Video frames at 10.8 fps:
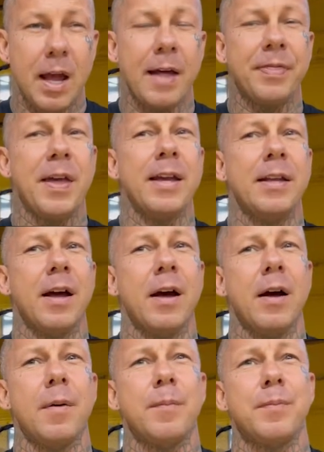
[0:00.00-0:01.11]
I think
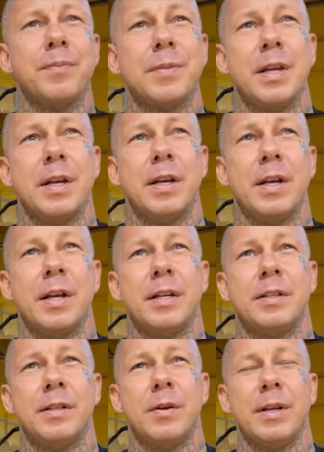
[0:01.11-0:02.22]

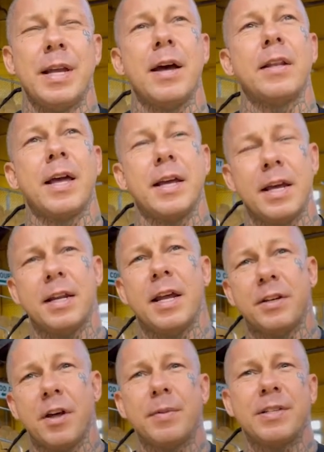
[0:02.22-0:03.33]

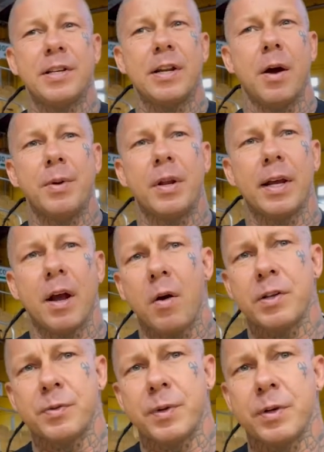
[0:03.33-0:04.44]
in WCW, like, I
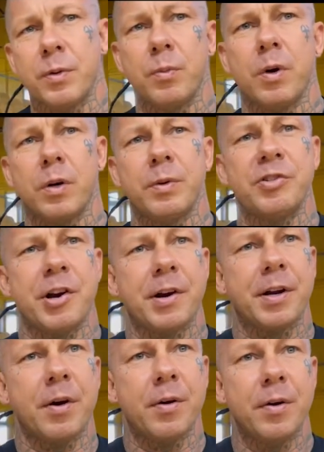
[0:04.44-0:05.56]
always wanted to work with
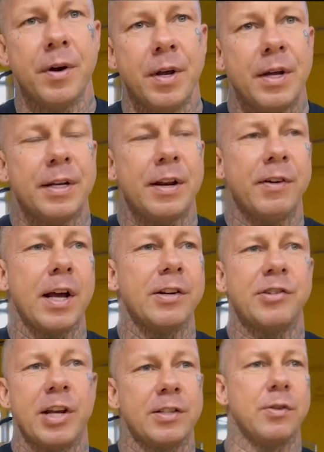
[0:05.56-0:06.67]
Jericho. Never got a
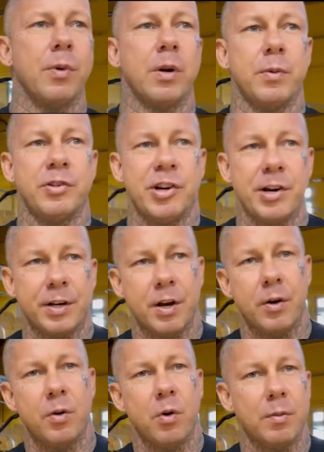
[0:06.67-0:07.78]
chance to work with
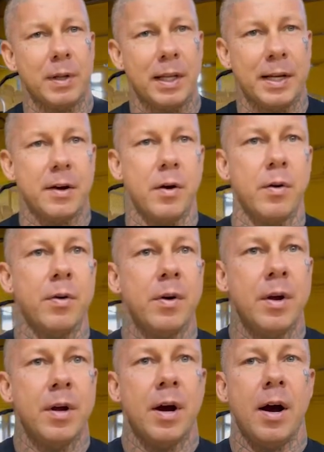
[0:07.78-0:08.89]
Jericho or
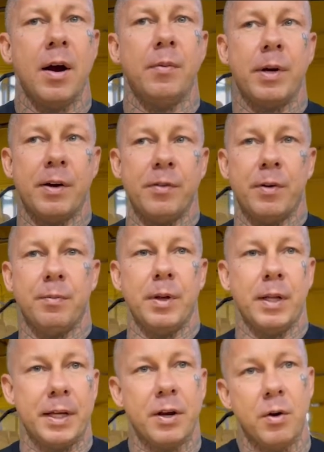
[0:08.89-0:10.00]
Malenko whenever
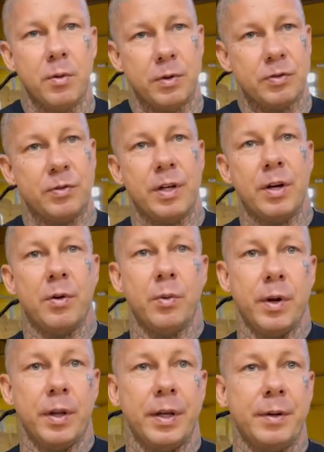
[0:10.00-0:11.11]
Malenko was, you know,
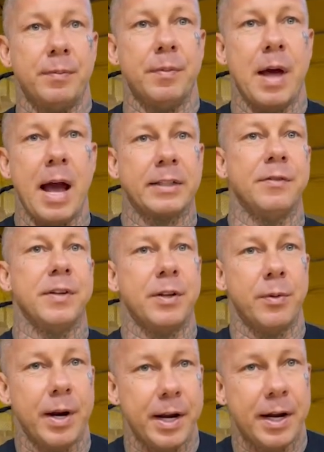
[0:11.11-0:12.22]
really active in the
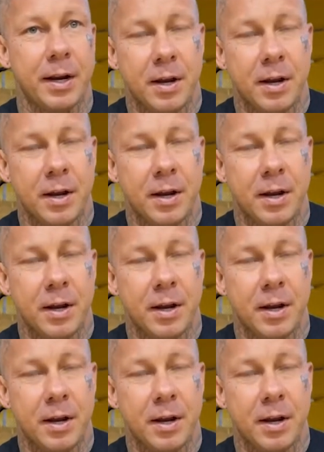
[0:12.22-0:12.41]
ring.